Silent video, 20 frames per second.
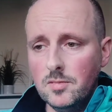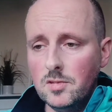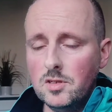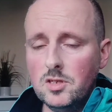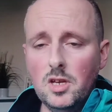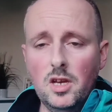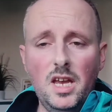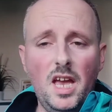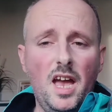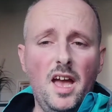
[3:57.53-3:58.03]

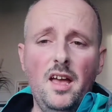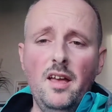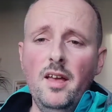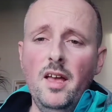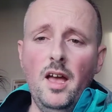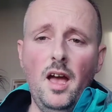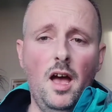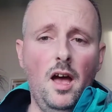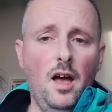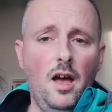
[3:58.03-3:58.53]
So yeah,
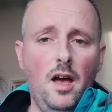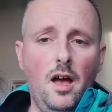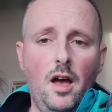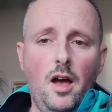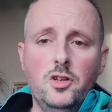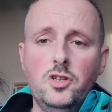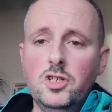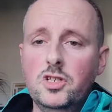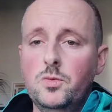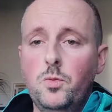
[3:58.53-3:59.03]

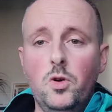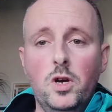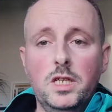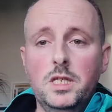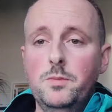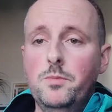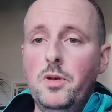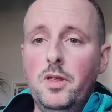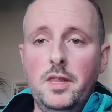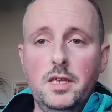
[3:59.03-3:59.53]
I just
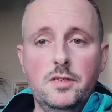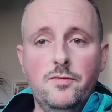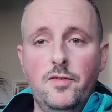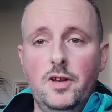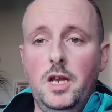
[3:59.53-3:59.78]
wanted to put this